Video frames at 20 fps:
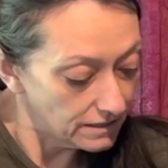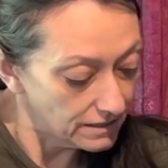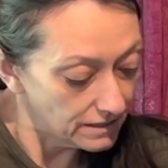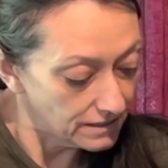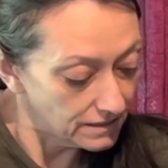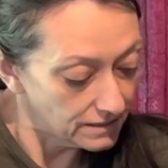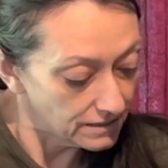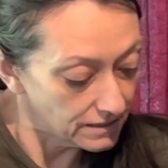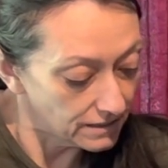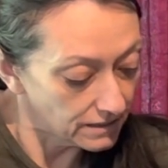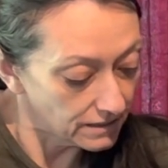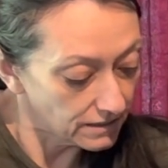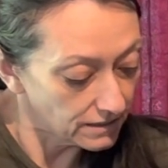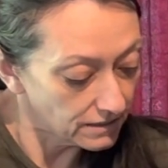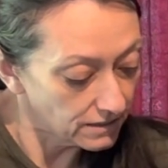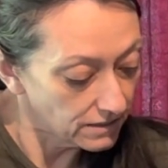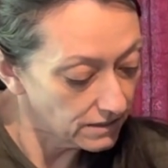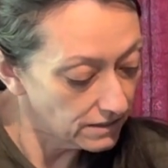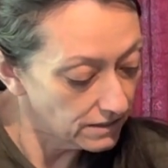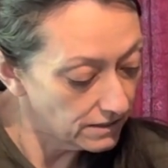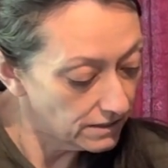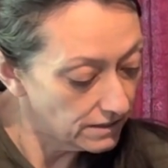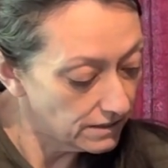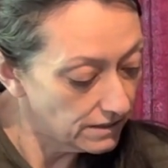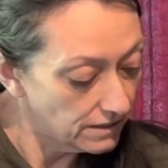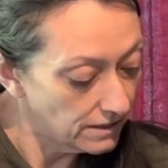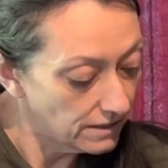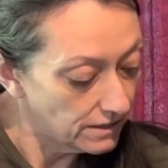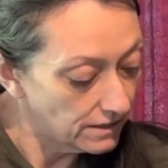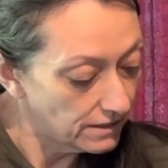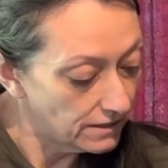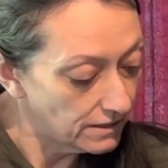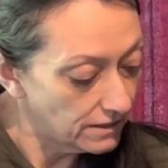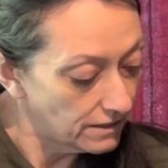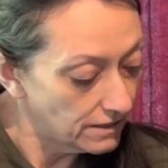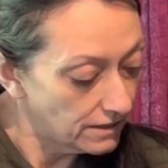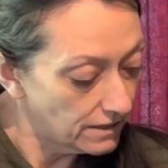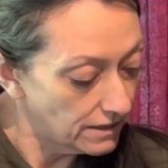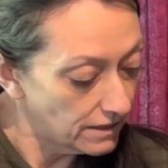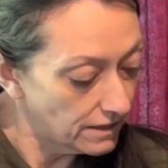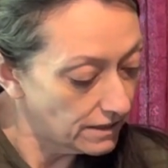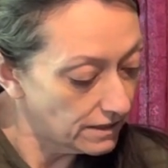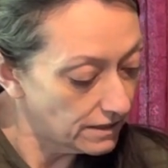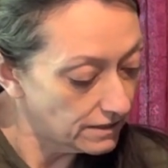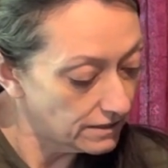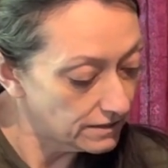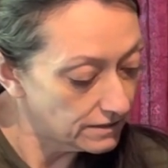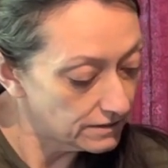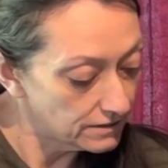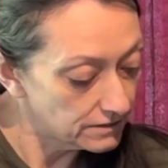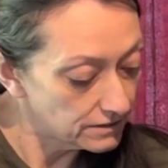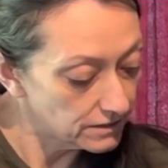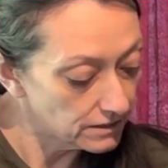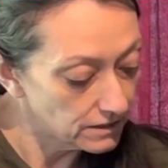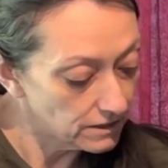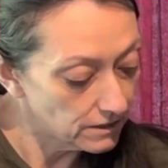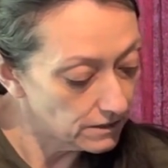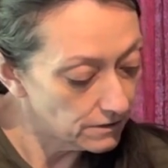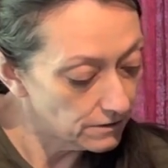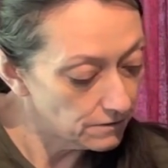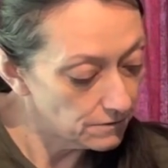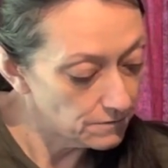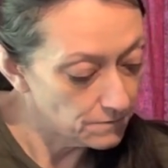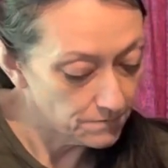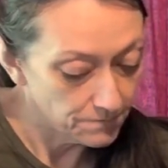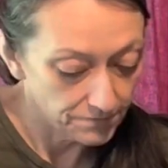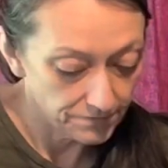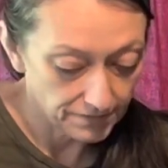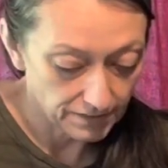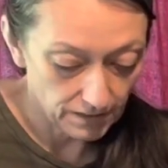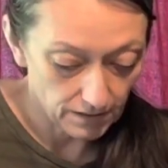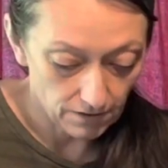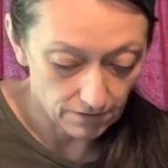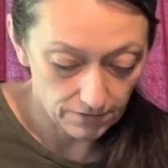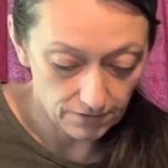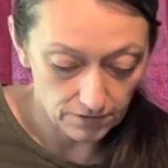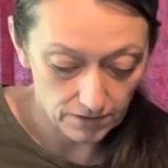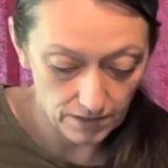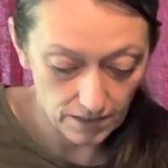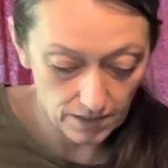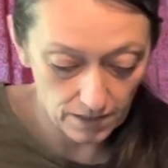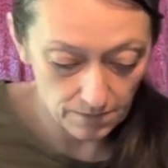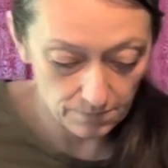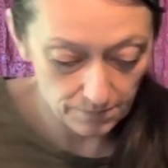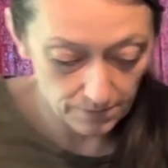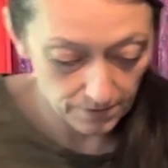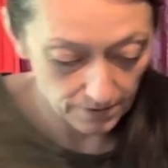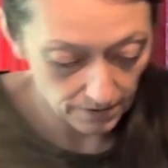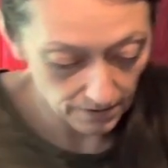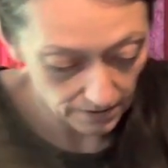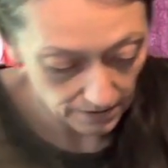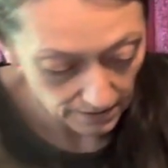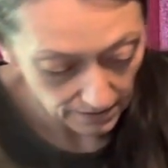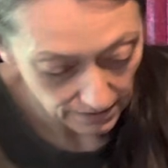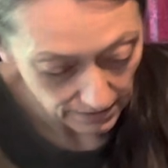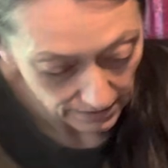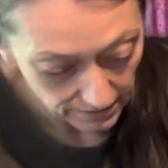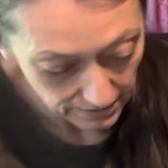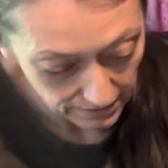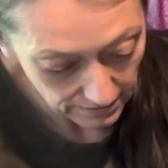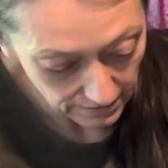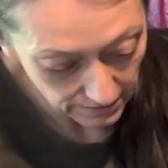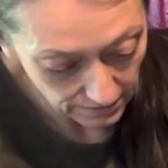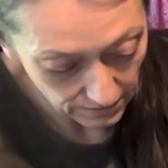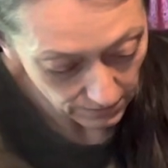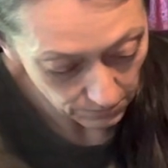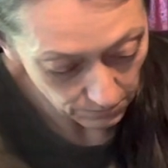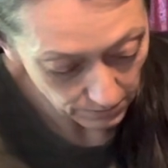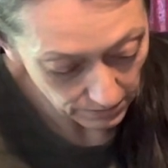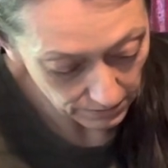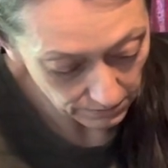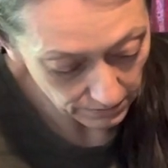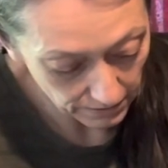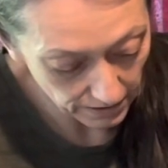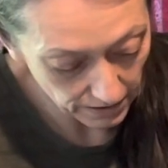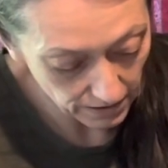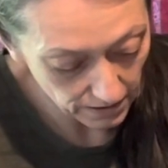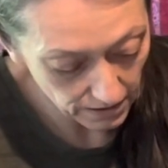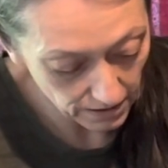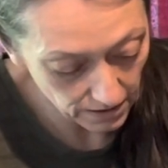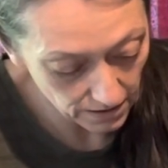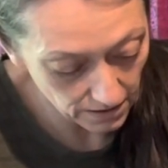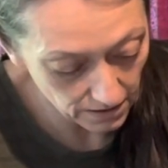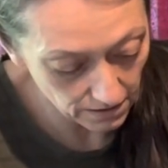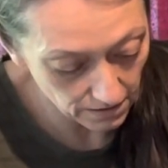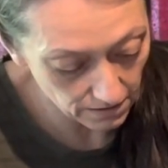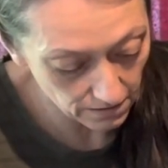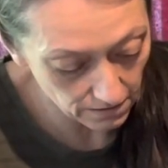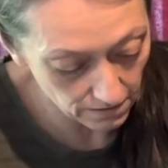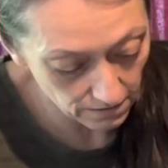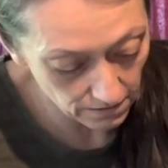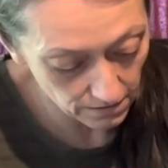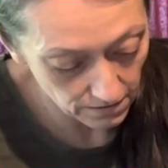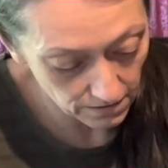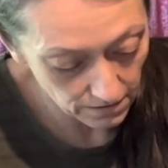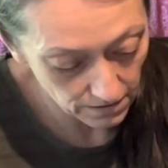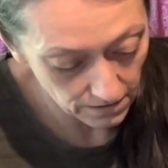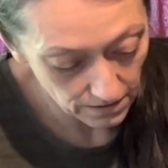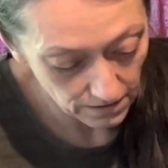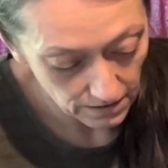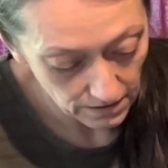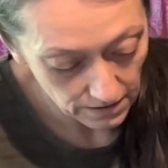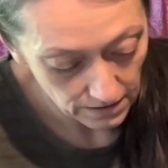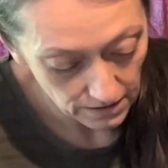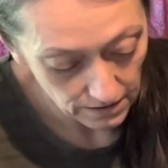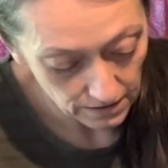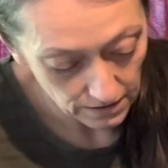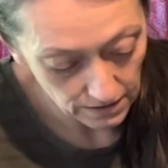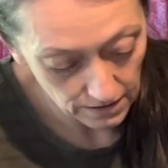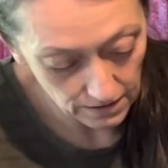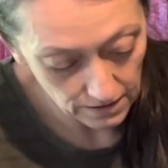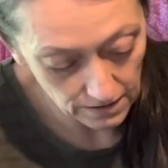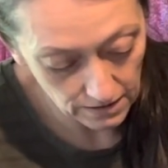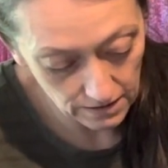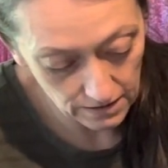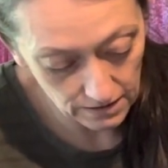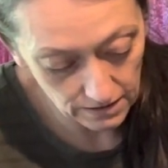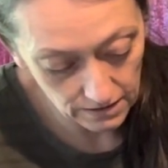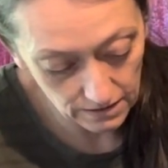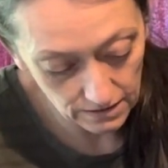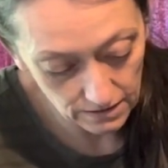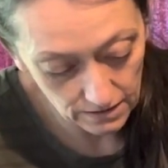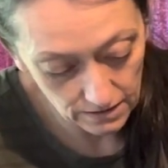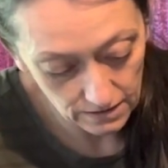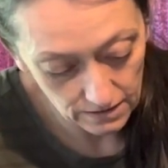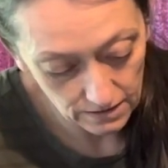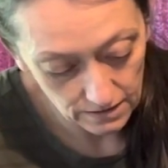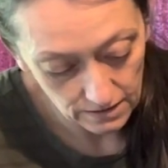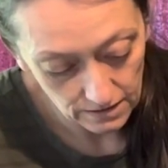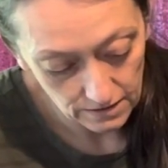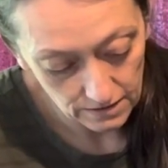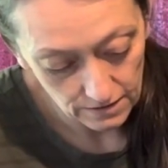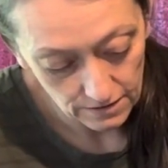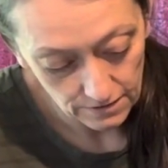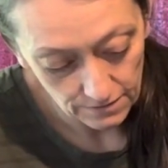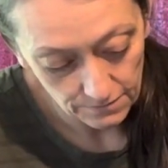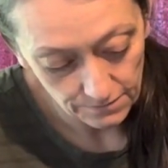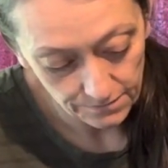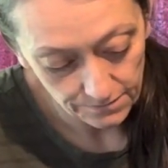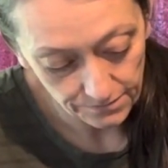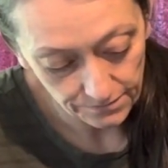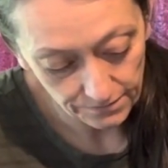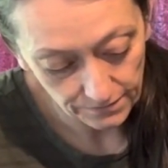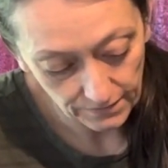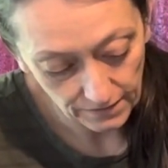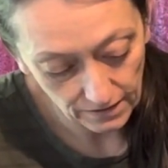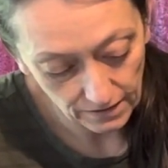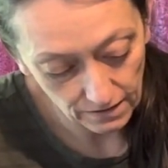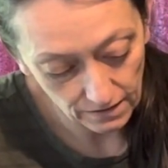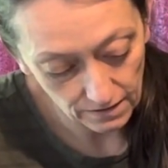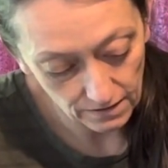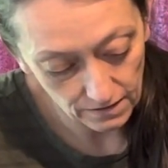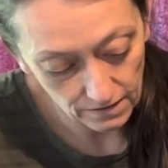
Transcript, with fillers: in there and cover it up. There's another one right here. Again, uh,